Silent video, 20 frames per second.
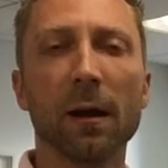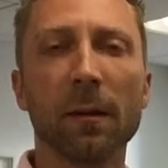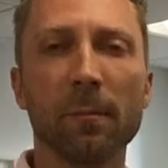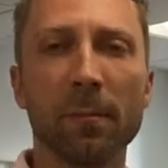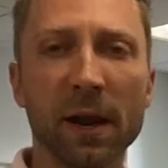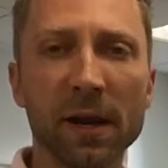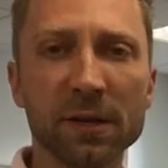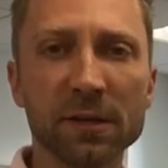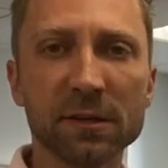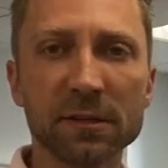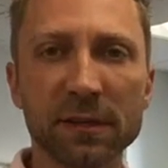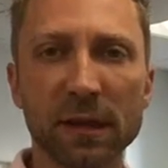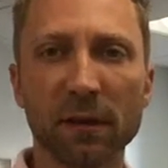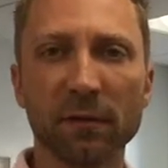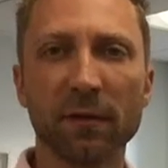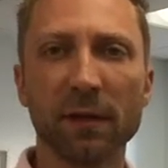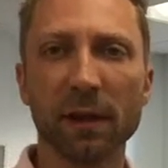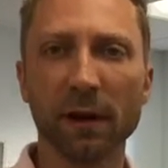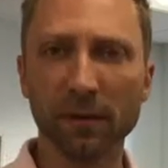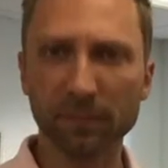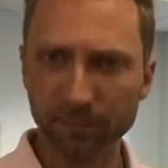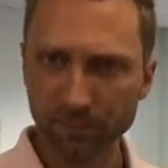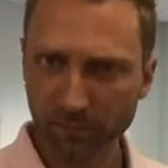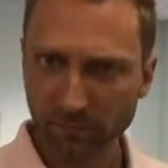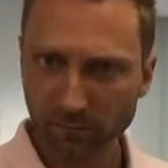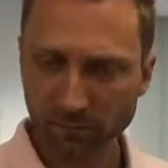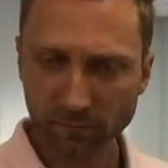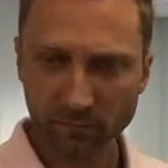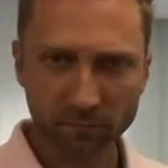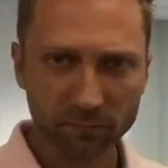Patients out there,
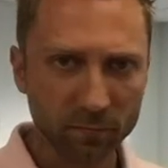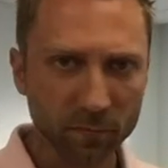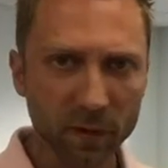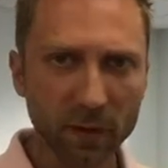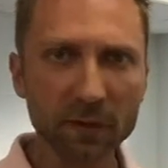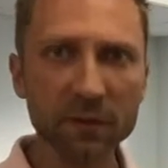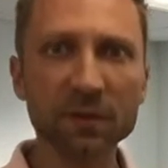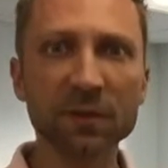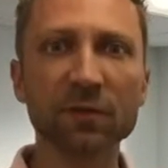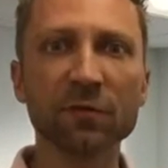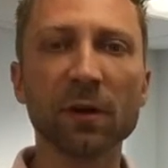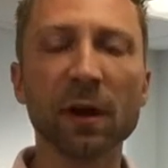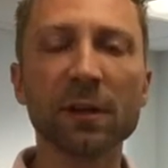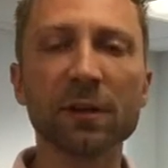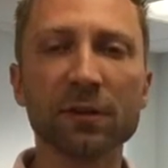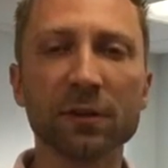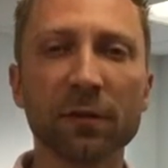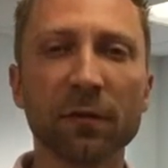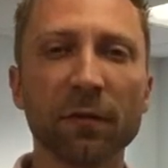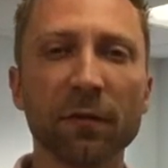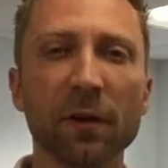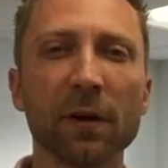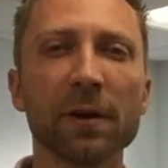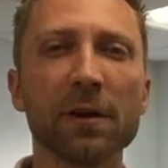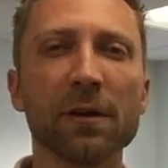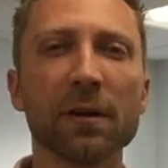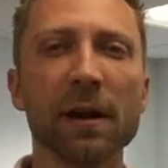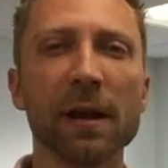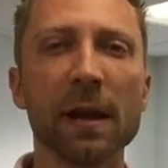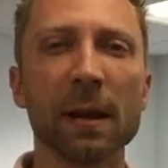stretch the front of
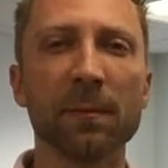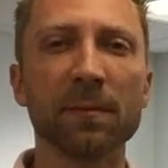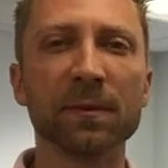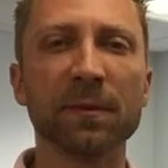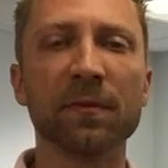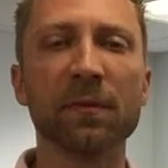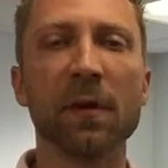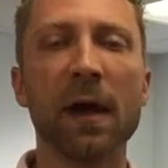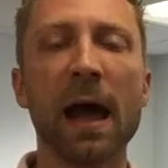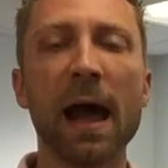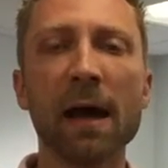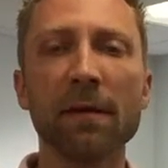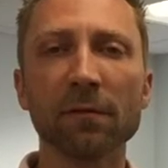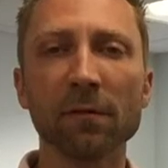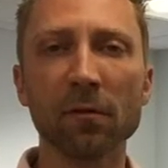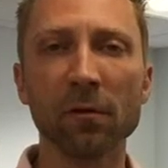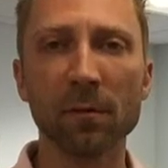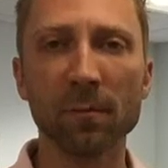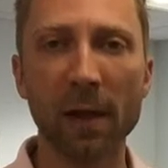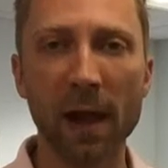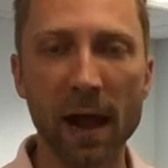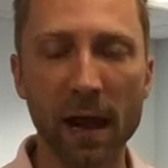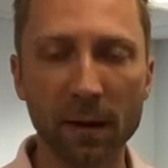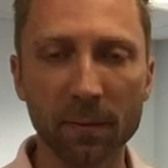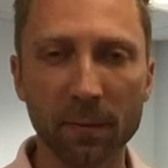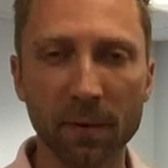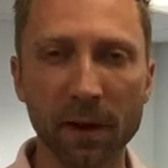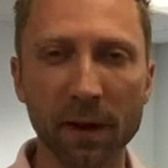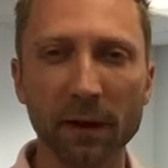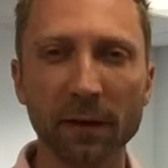your hips. If you have lower
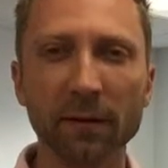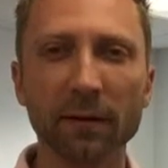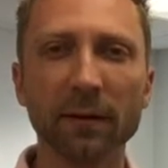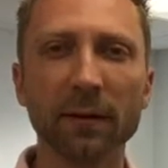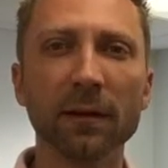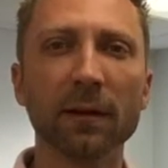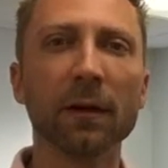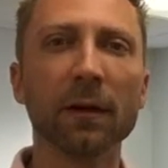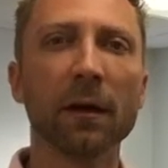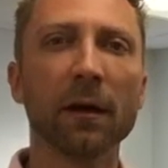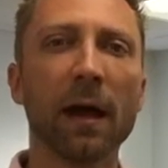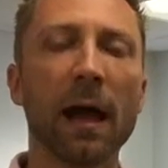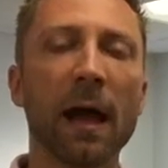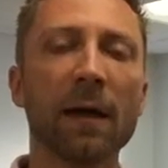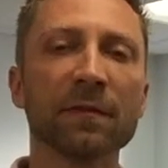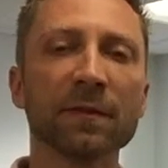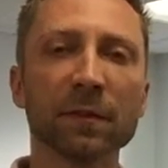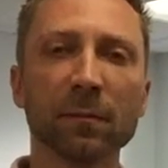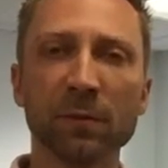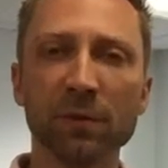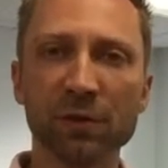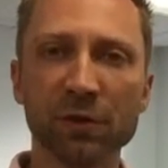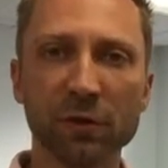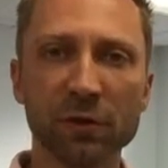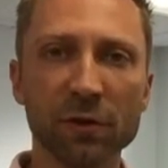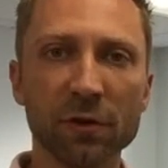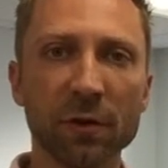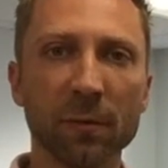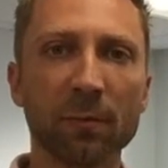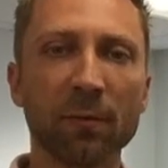back pain, have someone show
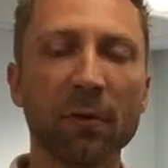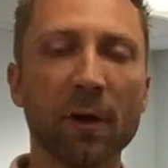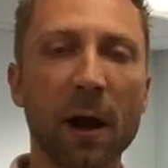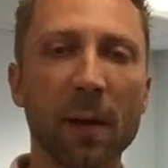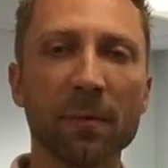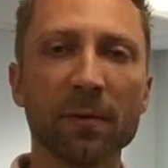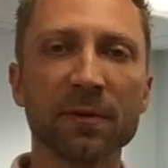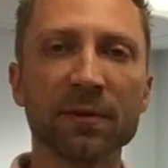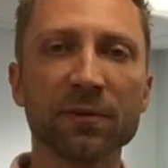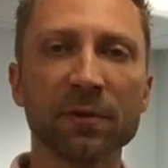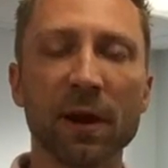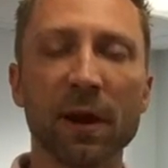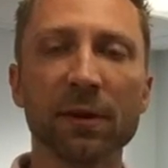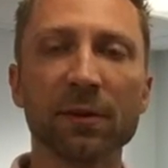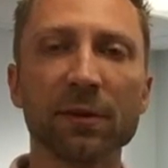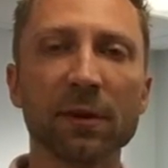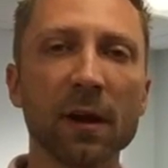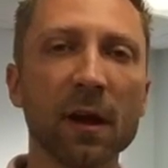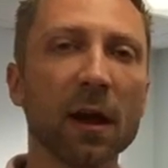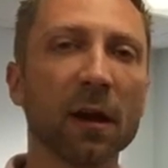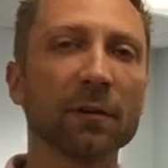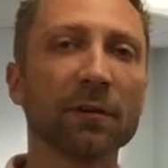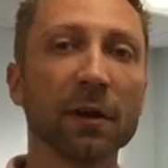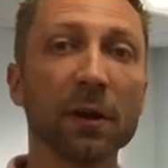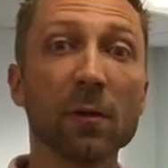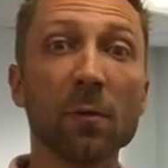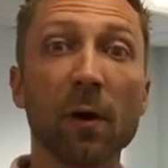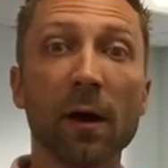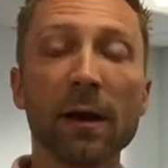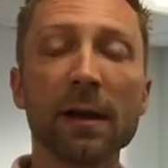you the proper stretch. I'll tell
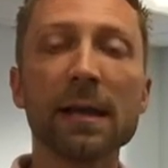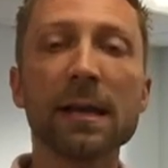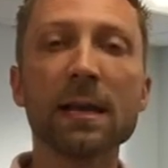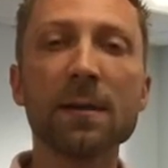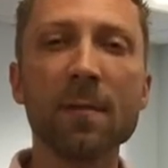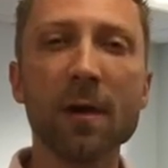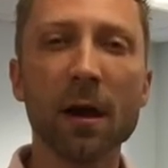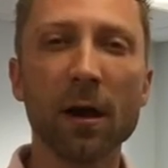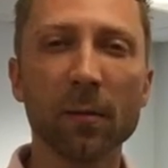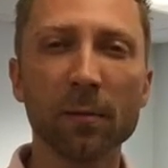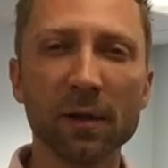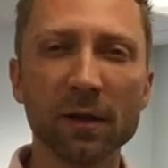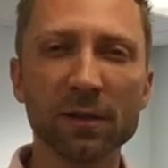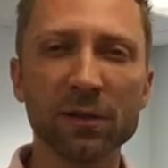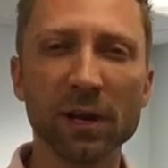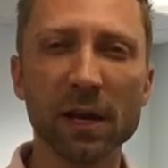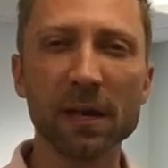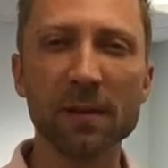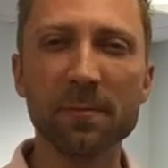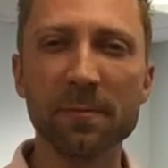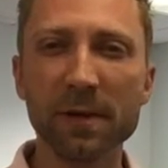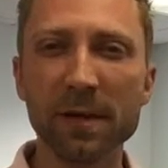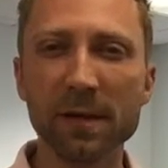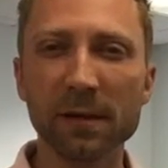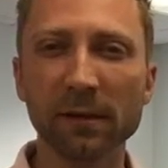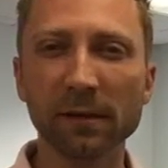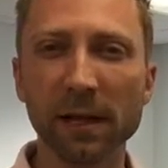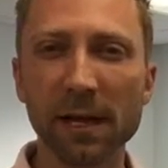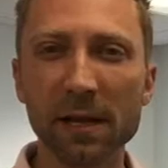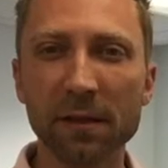you what, email me,
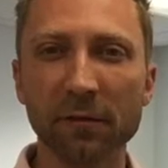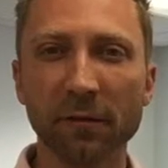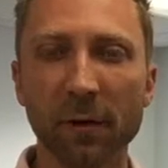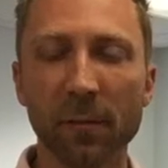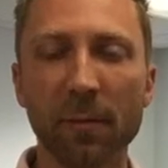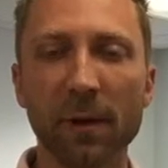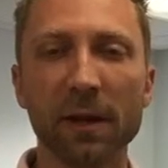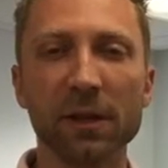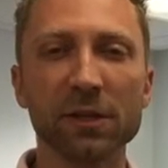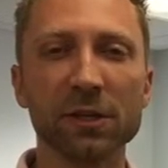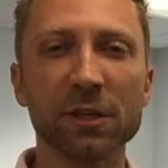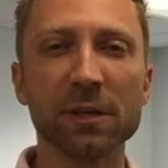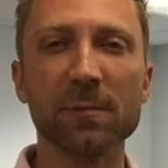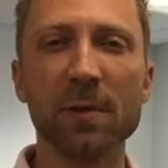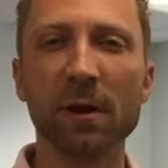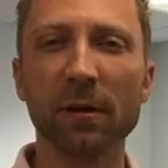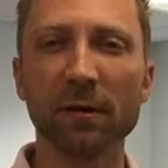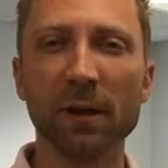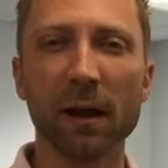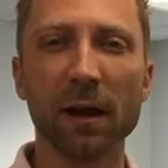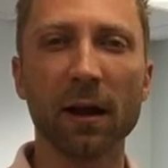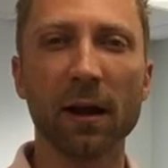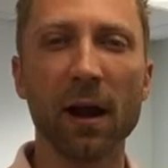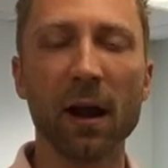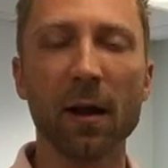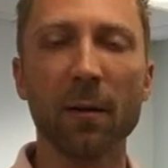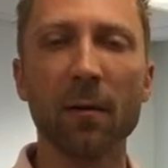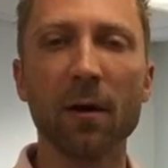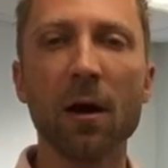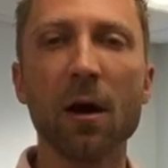
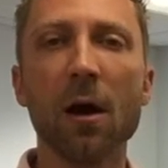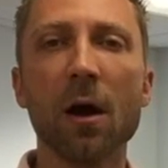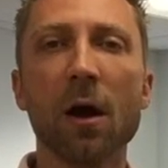jblathrop@gmail.com.